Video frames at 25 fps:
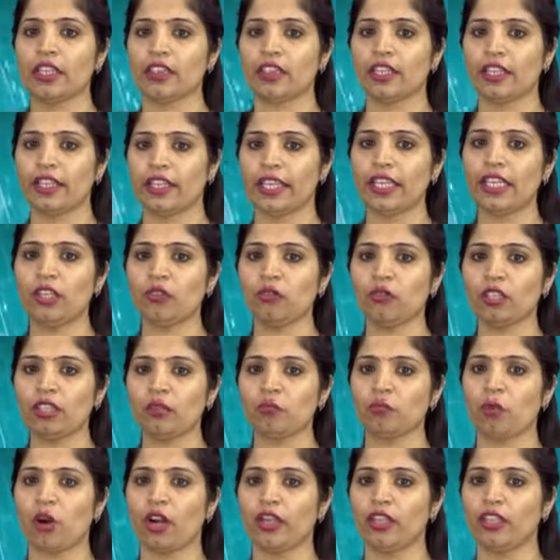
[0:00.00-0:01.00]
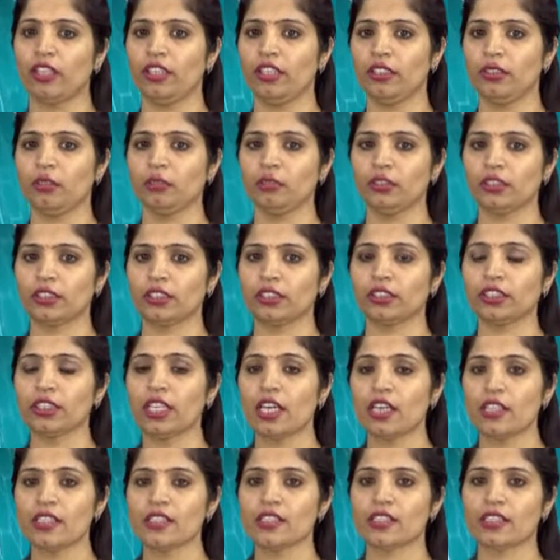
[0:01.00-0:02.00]
the network model uses
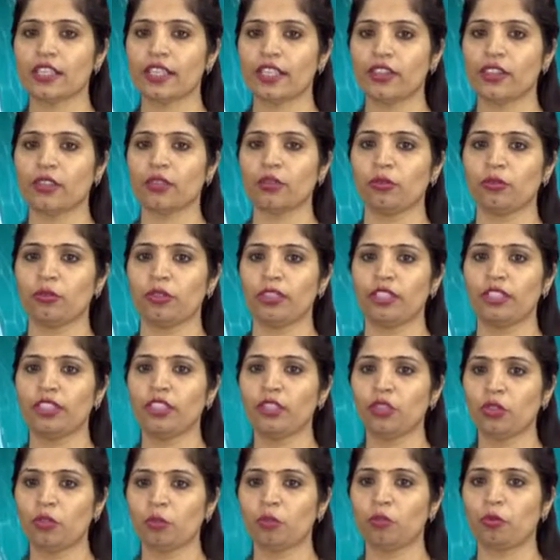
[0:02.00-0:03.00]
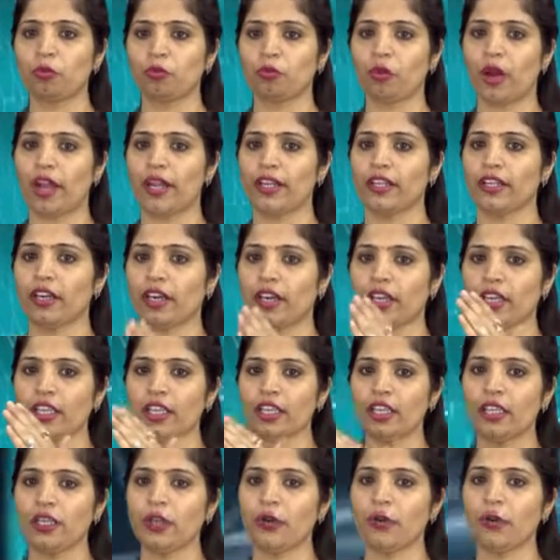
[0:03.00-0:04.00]
set theory to provide a
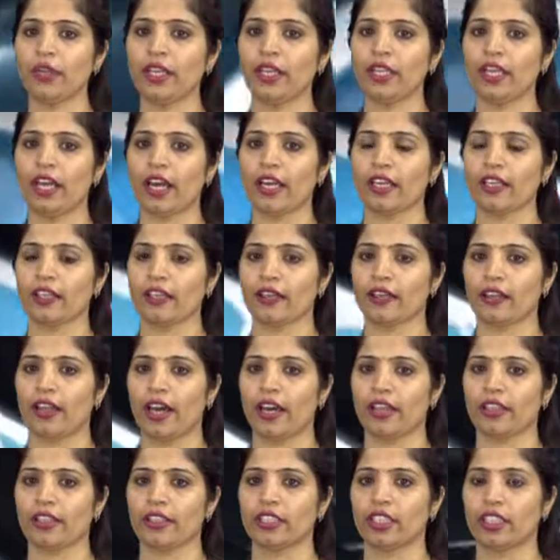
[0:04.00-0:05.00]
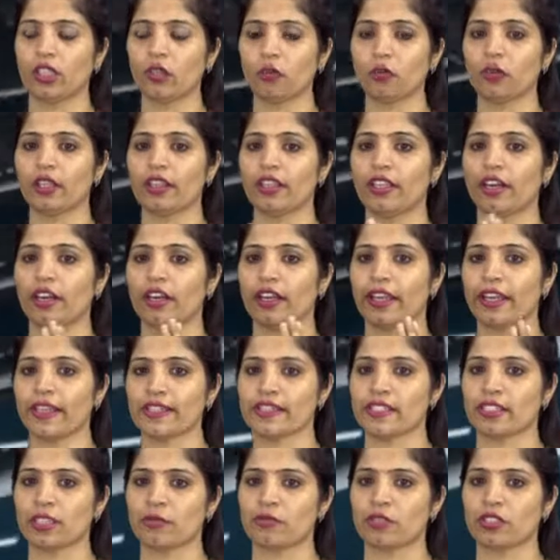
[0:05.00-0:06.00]
tree-like hierarchy with the
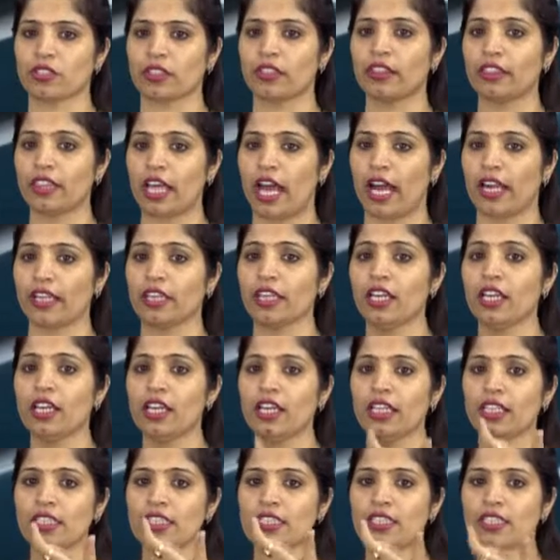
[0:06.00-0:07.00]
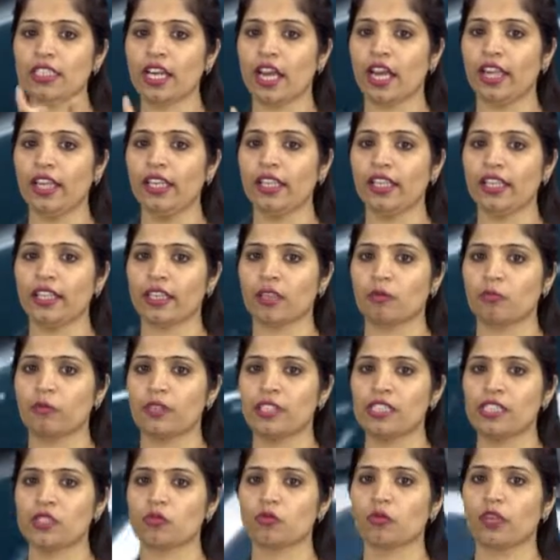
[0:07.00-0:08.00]
exception that child
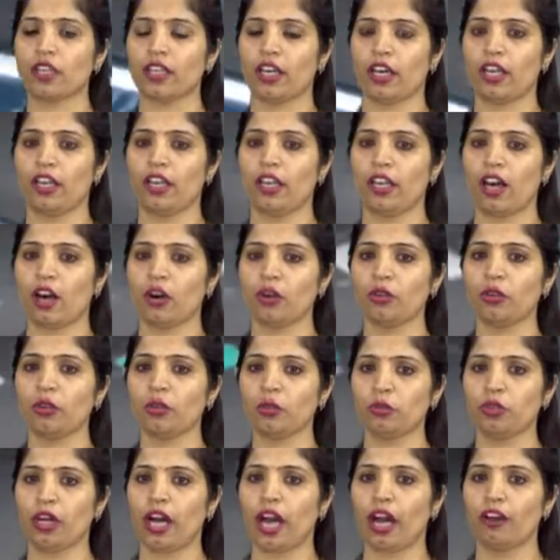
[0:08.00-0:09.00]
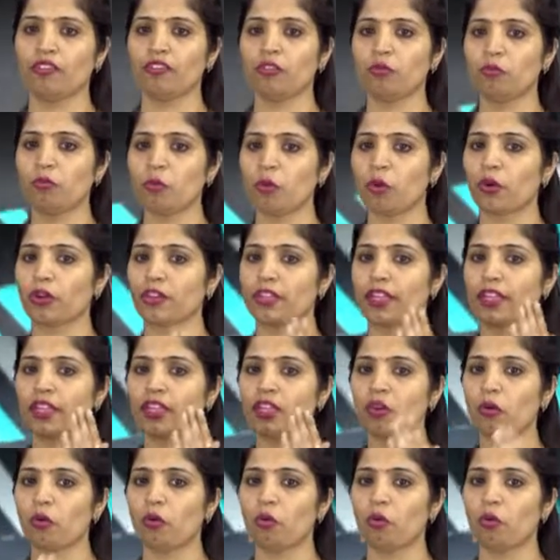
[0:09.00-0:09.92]
tables were allowed to have more than